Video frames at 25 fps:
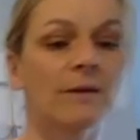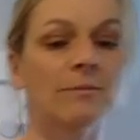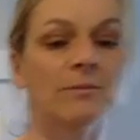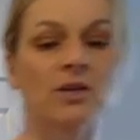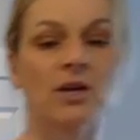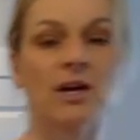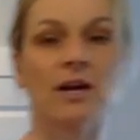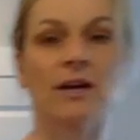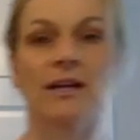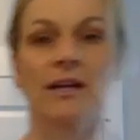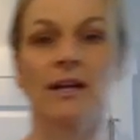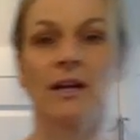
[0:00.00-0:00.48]
I'm
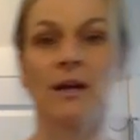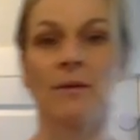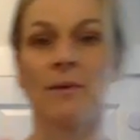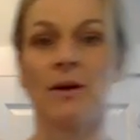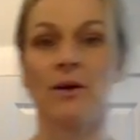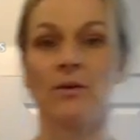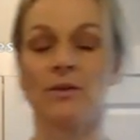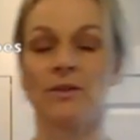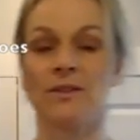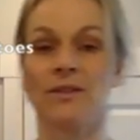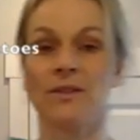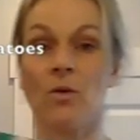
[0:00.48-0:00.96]
talking
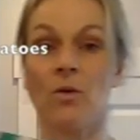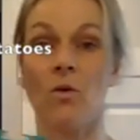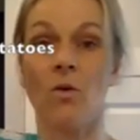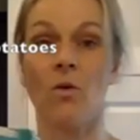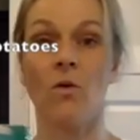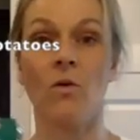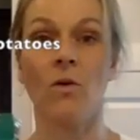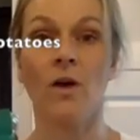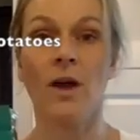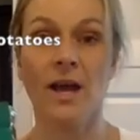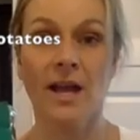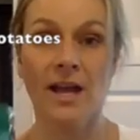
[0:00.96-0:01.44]
about.
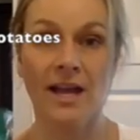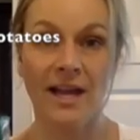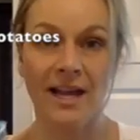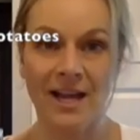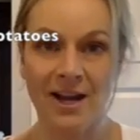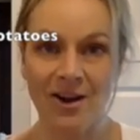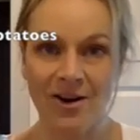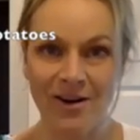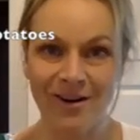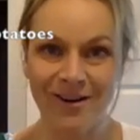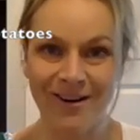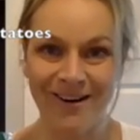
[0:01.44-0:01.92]
So
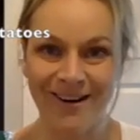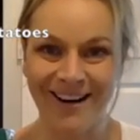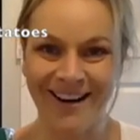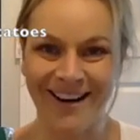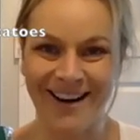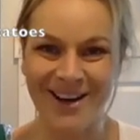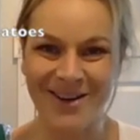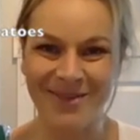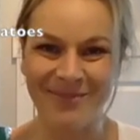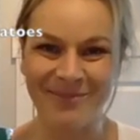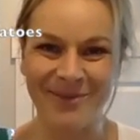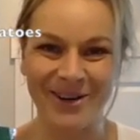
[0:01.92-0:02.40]
here in
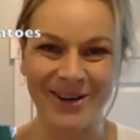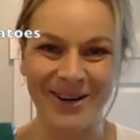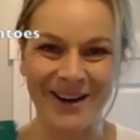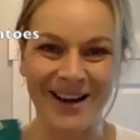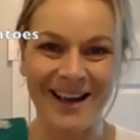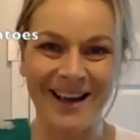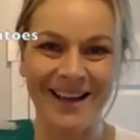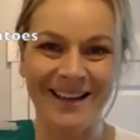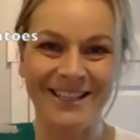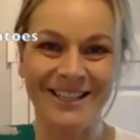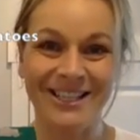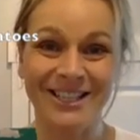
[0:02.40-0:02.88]

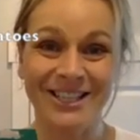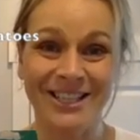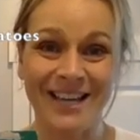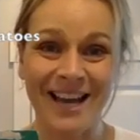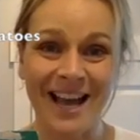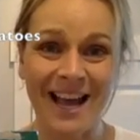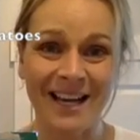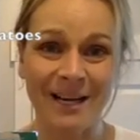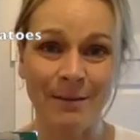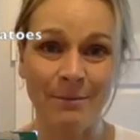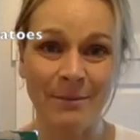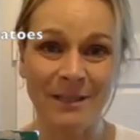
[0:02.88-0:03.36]
Alberta,
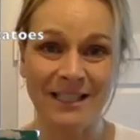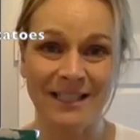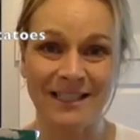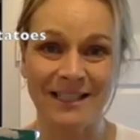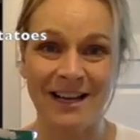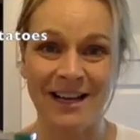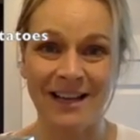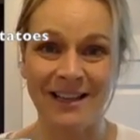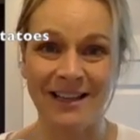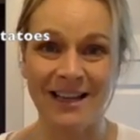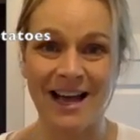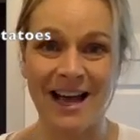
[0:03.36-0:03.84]
Chana
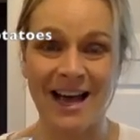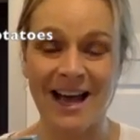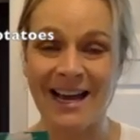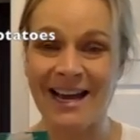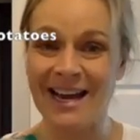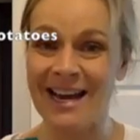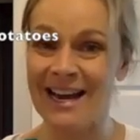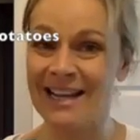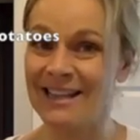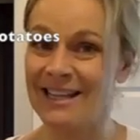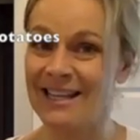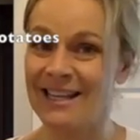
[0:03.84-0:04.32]
Masala, I
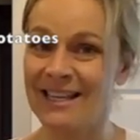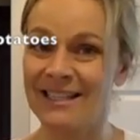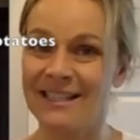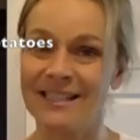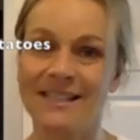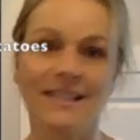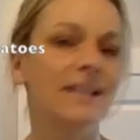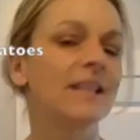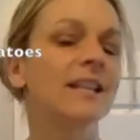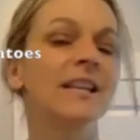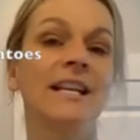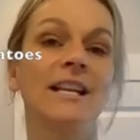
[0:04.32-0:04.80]
get
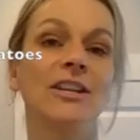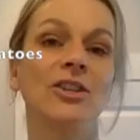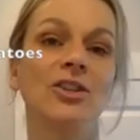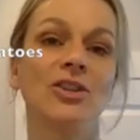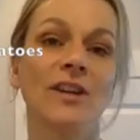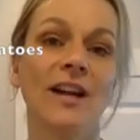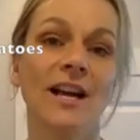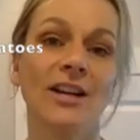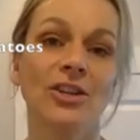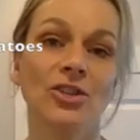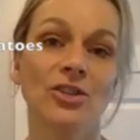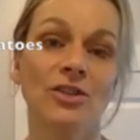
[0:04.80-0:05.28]
this in the
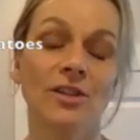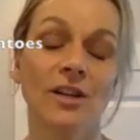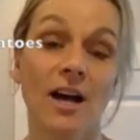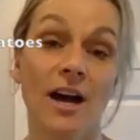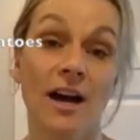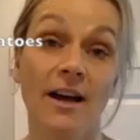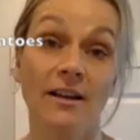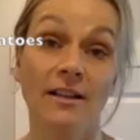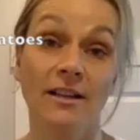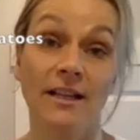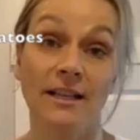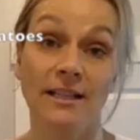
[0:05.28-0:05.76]
international
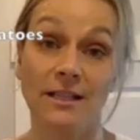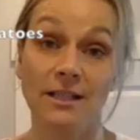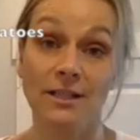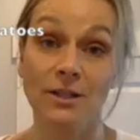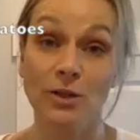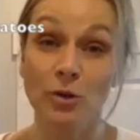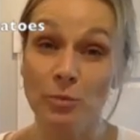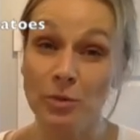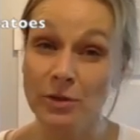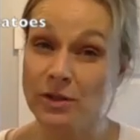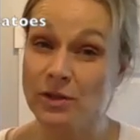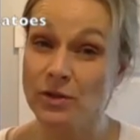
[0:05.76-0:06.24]
aisle at
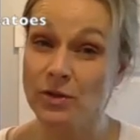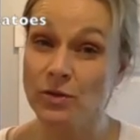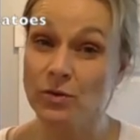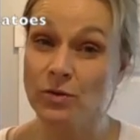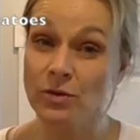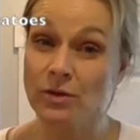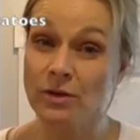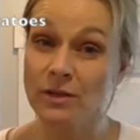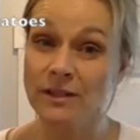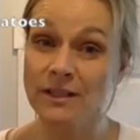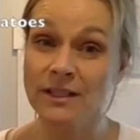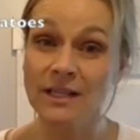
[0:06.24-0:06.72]

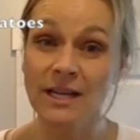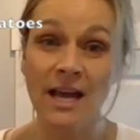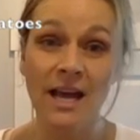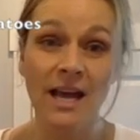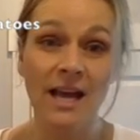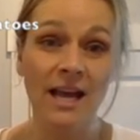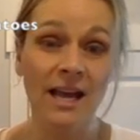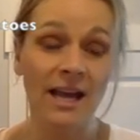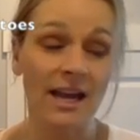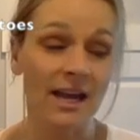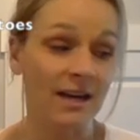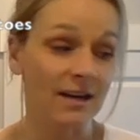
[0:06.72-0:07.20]
superstores.
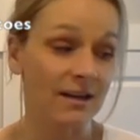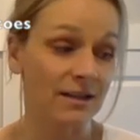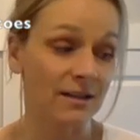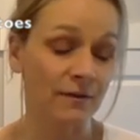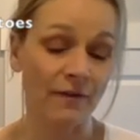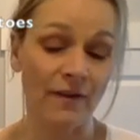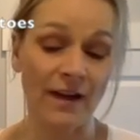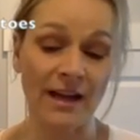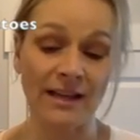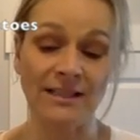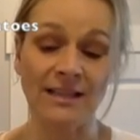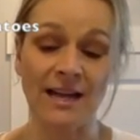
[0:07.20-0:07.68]
It is
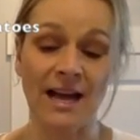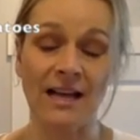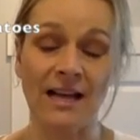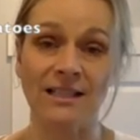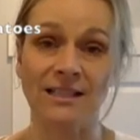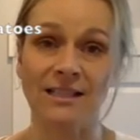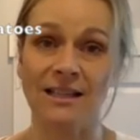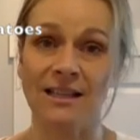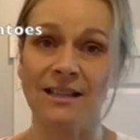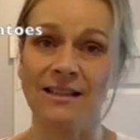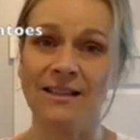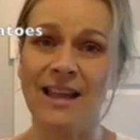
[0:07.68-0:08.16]

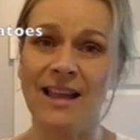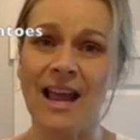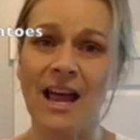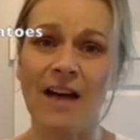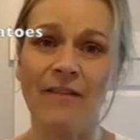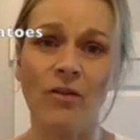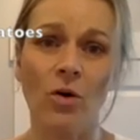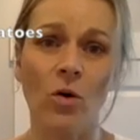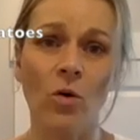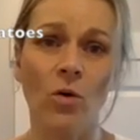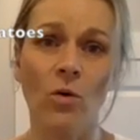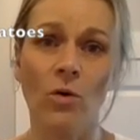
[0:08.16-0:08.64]
fantastic and they
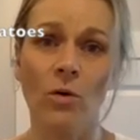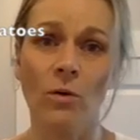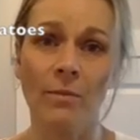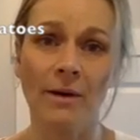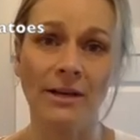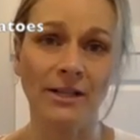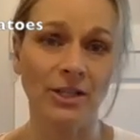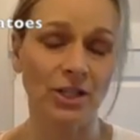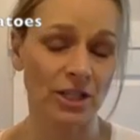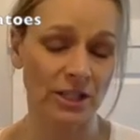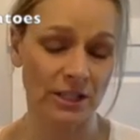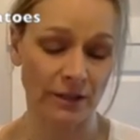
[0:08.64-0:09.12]
have a whole
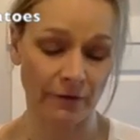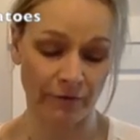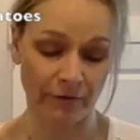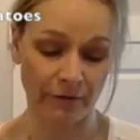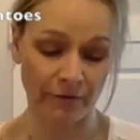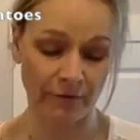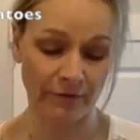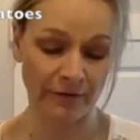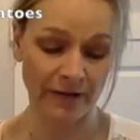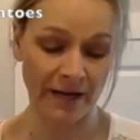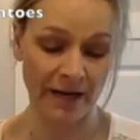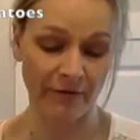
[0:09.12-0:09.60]
bunch of
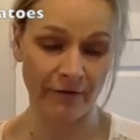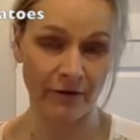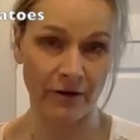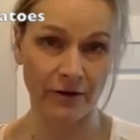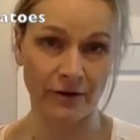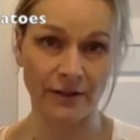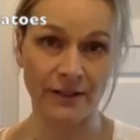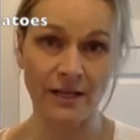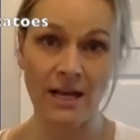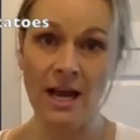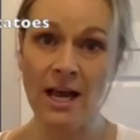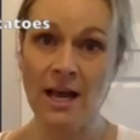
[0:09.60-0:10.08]
different
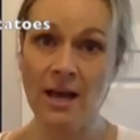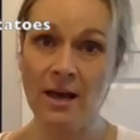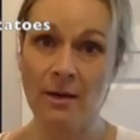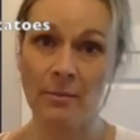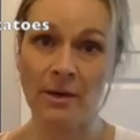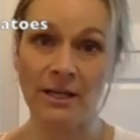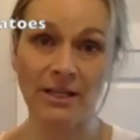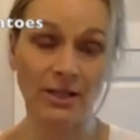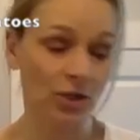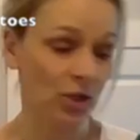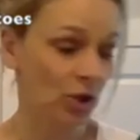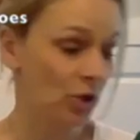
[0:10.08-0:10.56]
flavors,
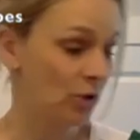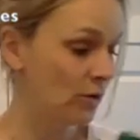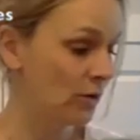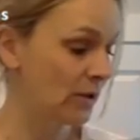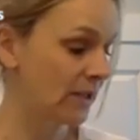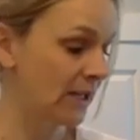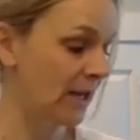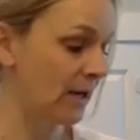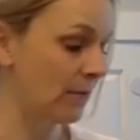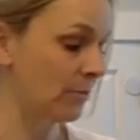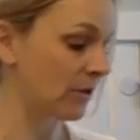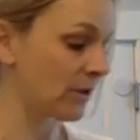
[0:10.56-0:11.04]
but two
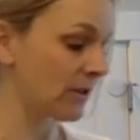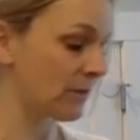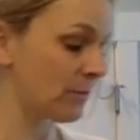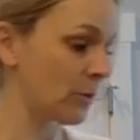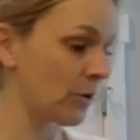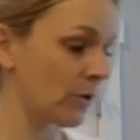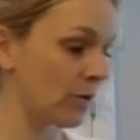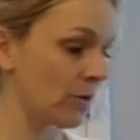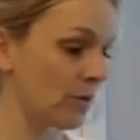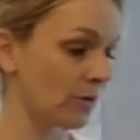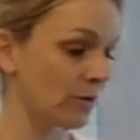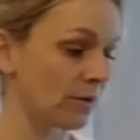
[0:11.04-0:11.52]

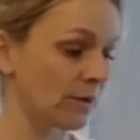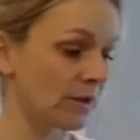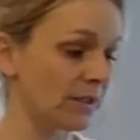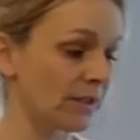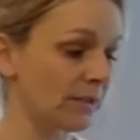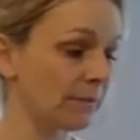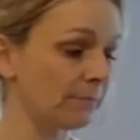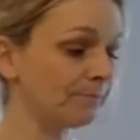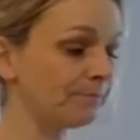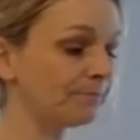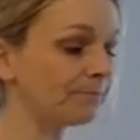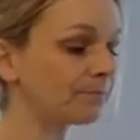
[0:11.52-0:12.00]

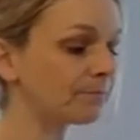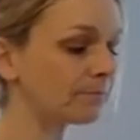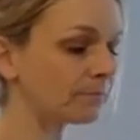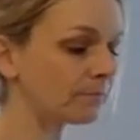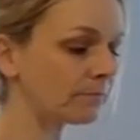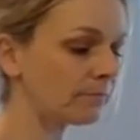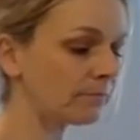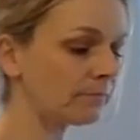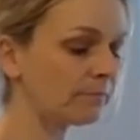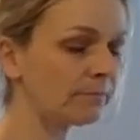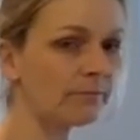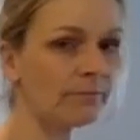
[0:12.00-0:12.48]
tablespoons
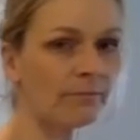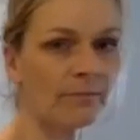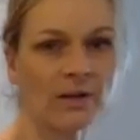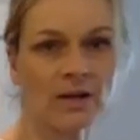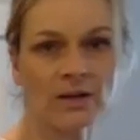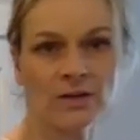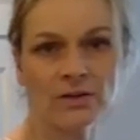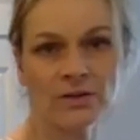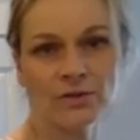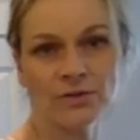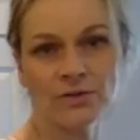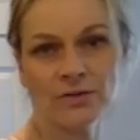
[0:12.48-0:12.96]

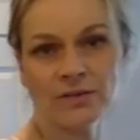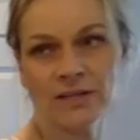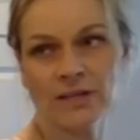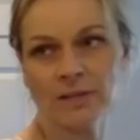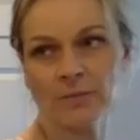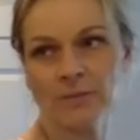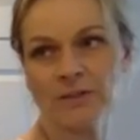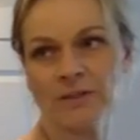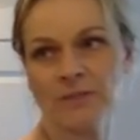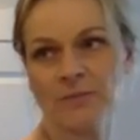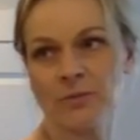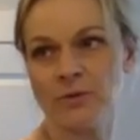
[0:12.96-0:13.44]
two
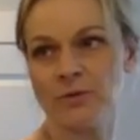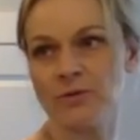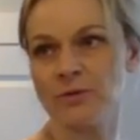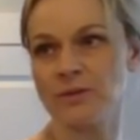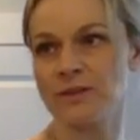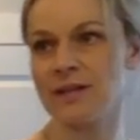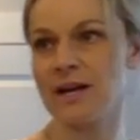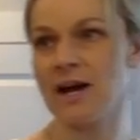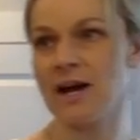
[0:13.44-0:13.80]
tablespoons